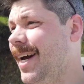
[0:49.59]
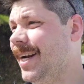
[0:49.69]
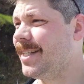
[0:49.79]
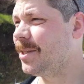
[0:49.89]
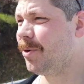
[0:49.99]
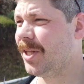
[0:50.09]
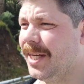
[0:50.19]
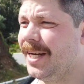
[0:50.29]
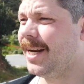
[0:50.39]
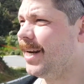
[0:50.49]
And I
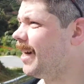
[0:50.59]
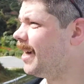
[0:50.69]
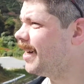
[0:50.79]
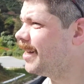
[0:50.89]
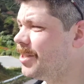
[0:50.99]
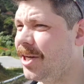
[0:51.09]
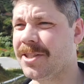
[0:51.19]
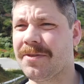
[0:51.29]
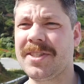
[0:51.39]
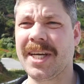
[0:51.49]
desperately needed a
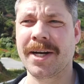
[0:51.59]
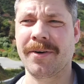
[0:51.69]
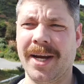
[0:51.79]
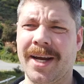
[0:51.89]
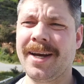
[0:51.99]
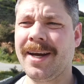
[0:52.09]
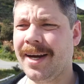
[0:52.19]
change of scenery